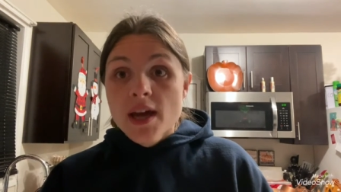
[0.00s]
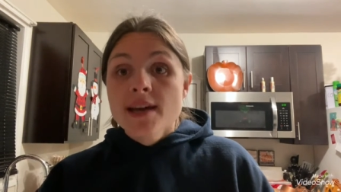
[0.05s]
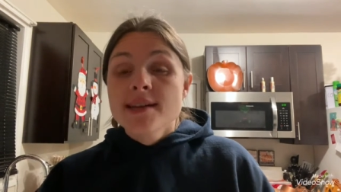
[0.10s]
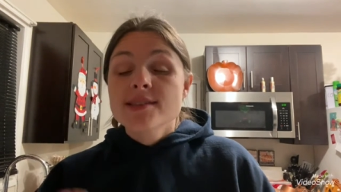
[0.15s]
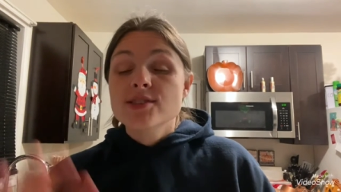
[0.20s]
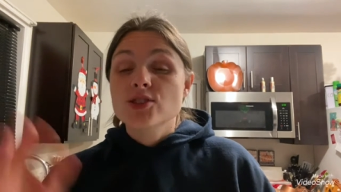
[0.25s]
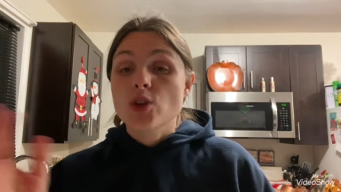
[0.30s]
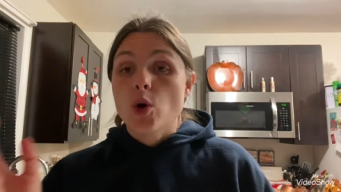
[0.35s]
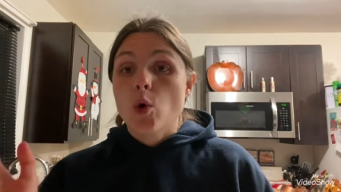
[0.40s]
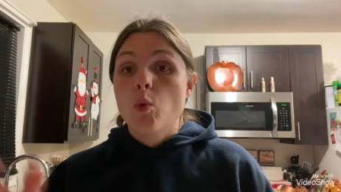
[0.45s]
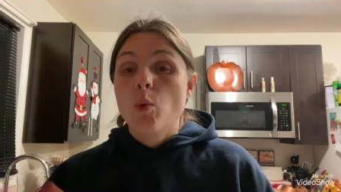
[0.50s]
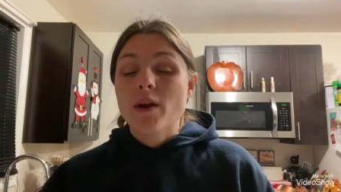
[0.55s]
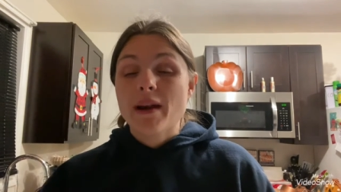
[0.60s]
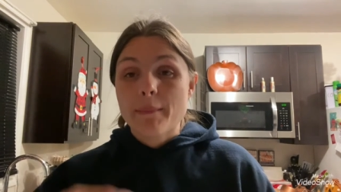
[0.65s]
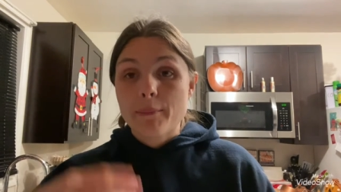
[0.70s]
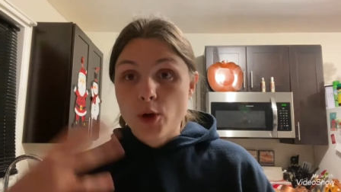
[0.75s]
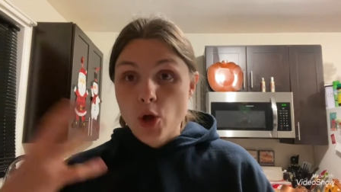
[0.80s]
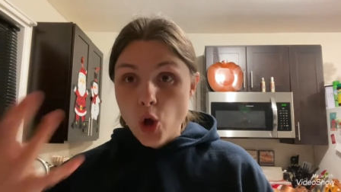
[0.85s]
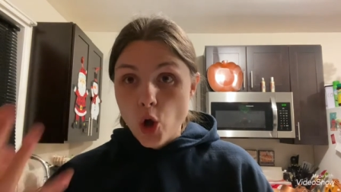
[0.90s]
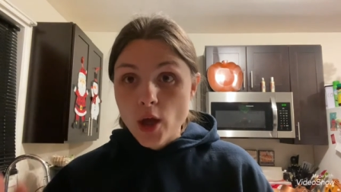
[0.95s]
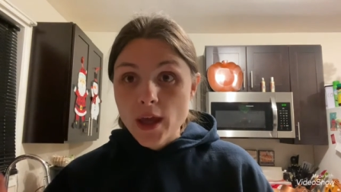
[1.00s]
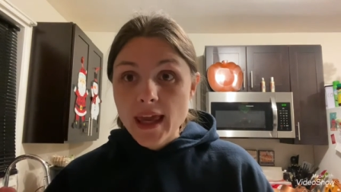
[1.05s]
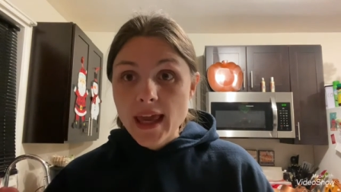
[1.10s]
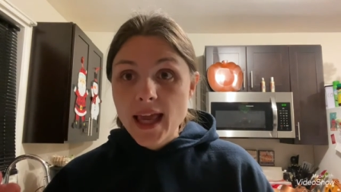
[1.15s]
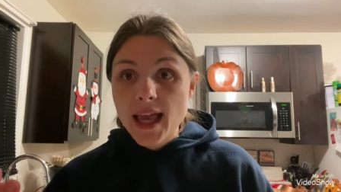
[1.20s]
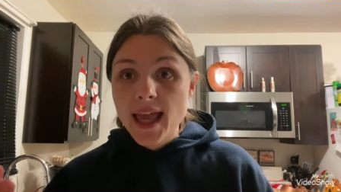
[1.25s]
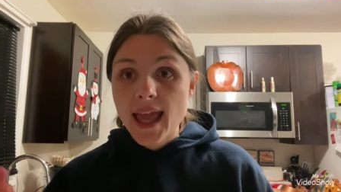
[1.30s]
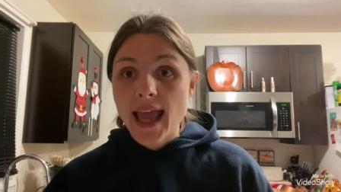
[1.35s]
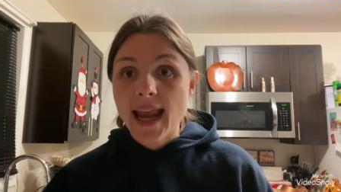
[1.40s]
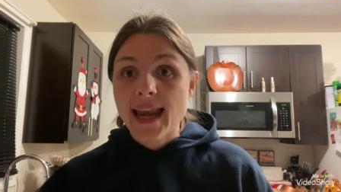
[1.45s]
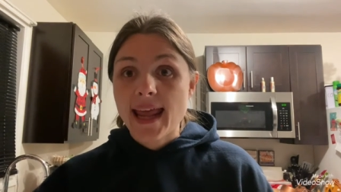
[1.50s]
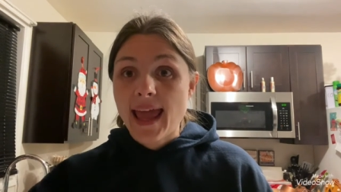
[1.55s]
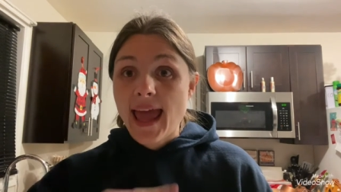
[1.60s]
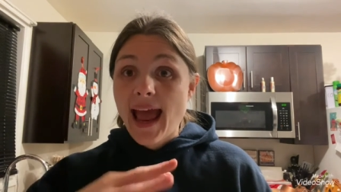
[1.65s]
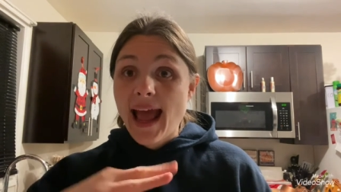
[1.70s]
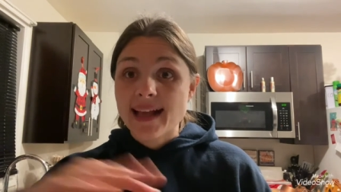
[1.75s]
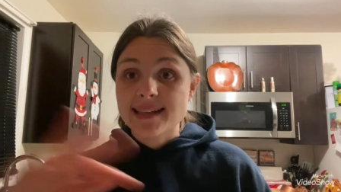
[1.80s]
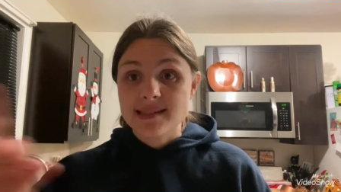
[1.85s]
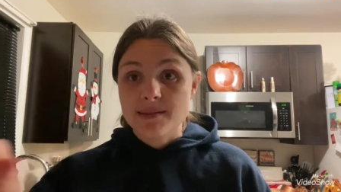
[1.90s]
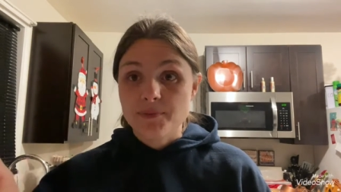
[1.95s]
So when I'm cooking and
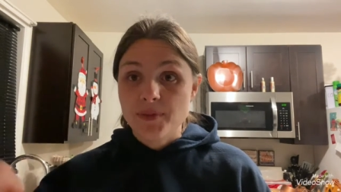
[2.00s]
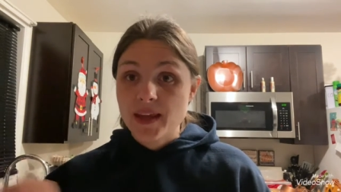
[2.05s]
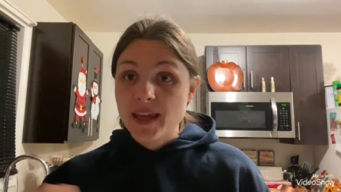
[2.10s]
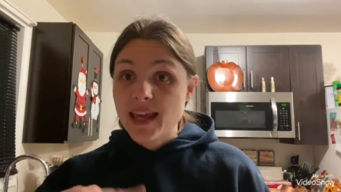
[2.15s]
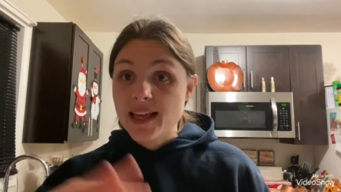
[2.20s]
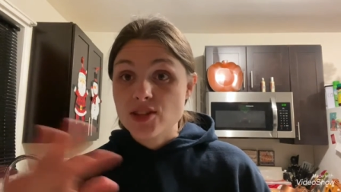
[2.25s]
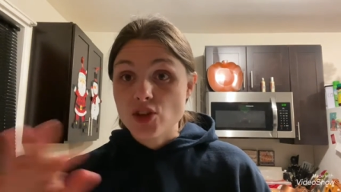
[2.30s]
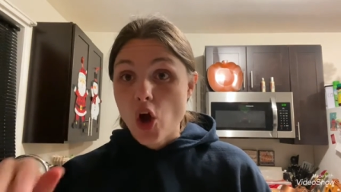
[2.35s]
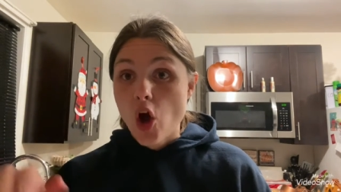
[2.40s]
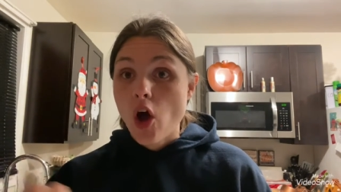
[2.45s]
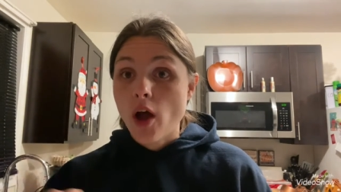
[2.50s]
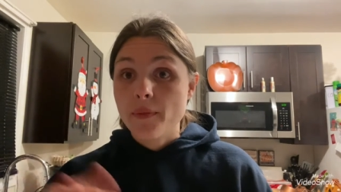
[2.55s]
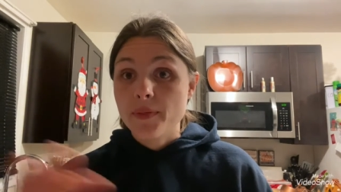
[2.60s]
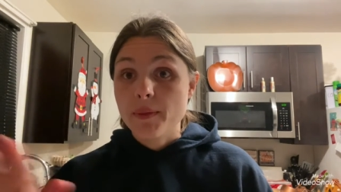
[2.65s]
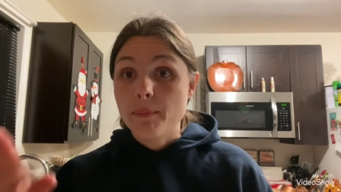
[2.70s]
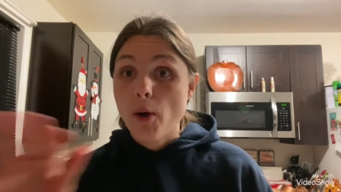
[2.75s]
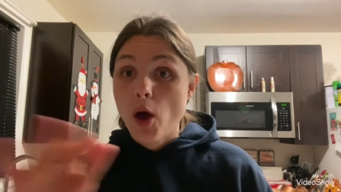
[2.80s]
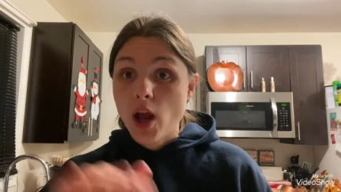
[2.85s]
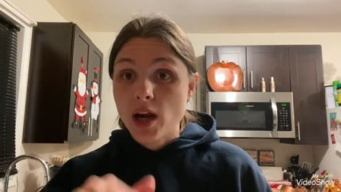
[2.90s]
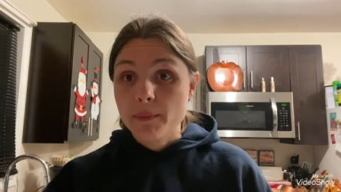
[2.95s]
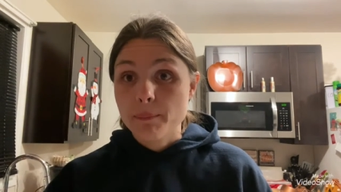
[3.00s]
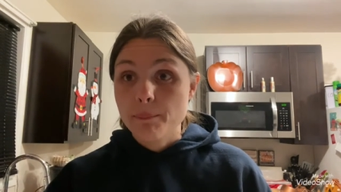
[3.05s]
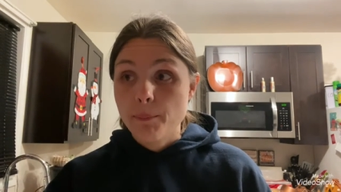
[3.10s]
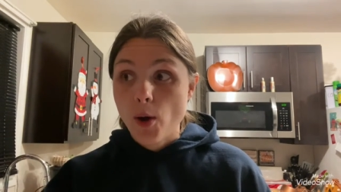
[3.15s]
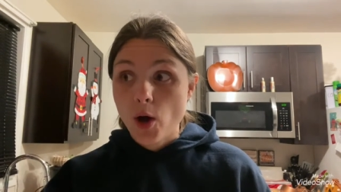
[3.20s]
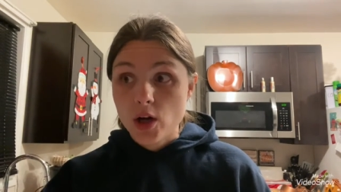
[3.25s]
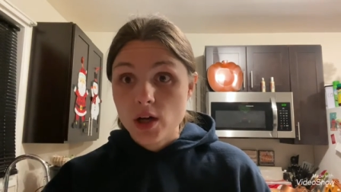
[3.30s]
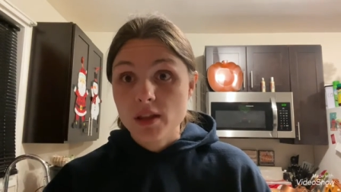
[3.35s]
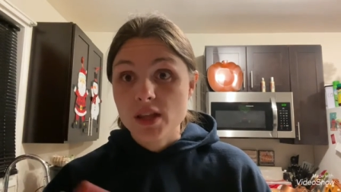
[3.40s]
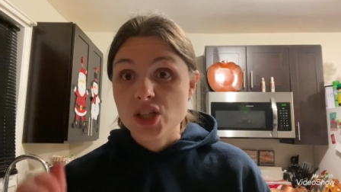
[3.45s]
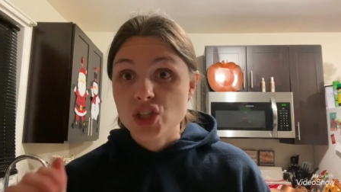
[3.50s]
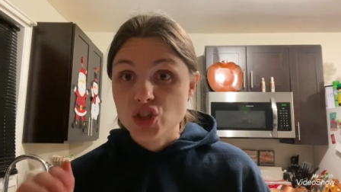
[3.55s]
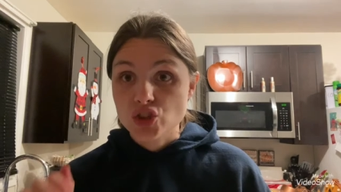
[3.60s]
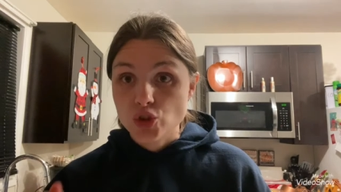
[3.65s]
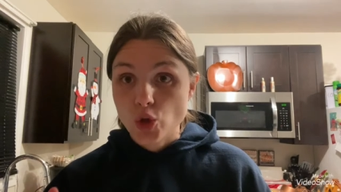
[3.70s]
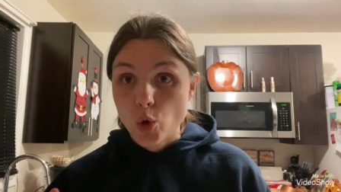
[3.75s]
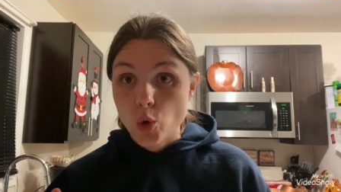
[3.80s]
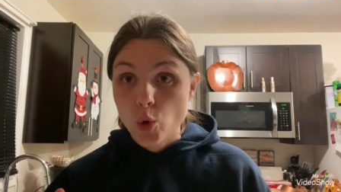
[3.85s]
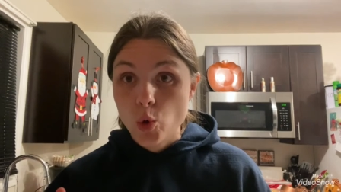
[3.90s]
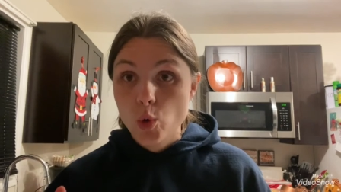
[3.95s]
something gets on the bottom part of the
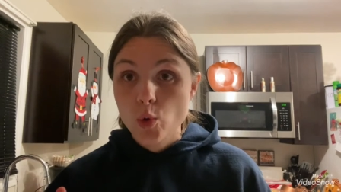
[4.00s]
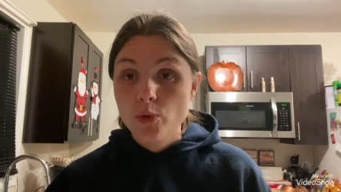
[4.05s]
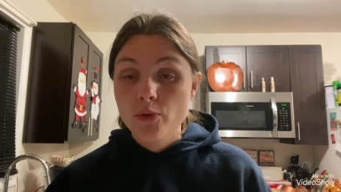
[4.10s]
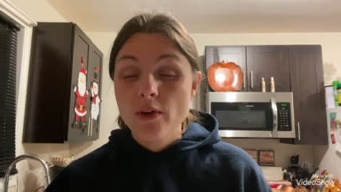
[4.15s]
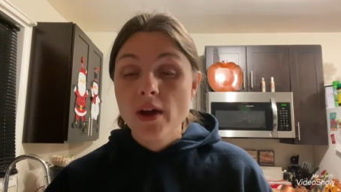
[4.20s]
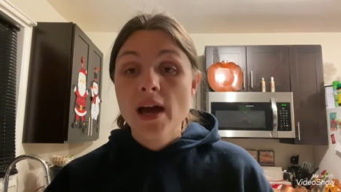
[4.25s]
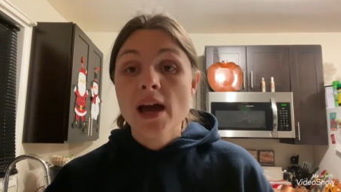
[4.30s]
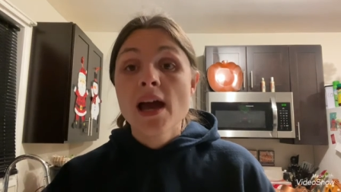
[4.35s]
stove,